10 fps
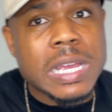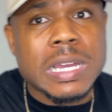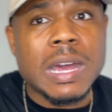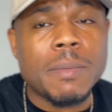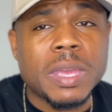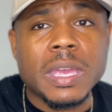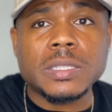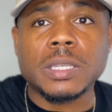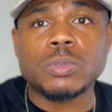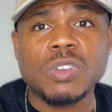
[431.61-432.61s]
comment, and
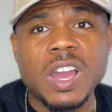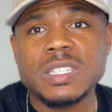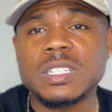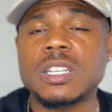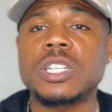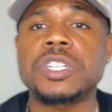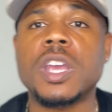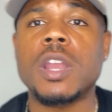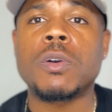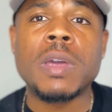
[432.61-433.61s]
subscribe to this
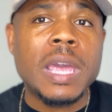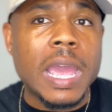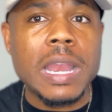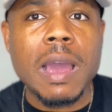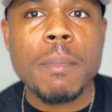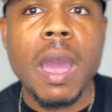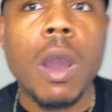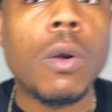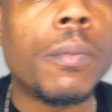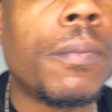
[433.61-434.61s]
channel, and I'm out.